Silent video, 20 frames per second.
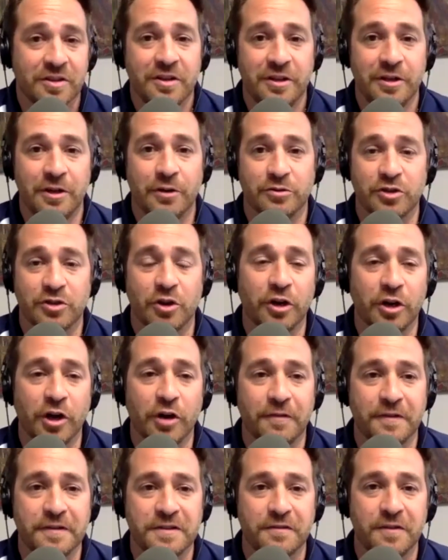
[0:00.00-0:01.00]
starting
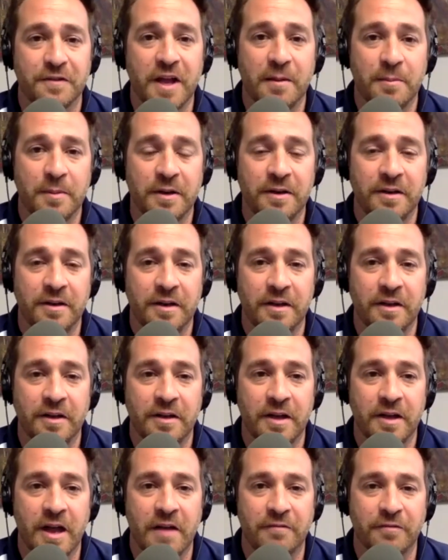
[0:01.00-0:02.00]
offensive lineman
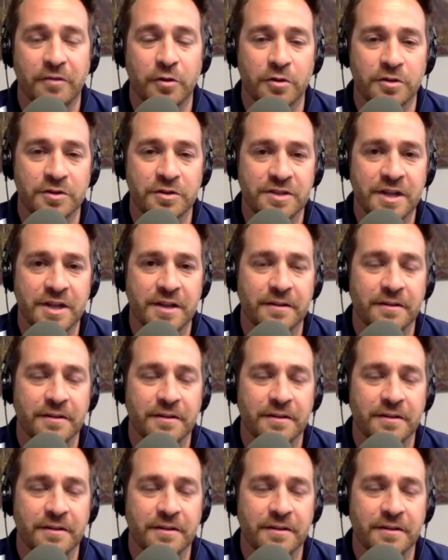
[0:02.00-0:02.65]
at Florida State.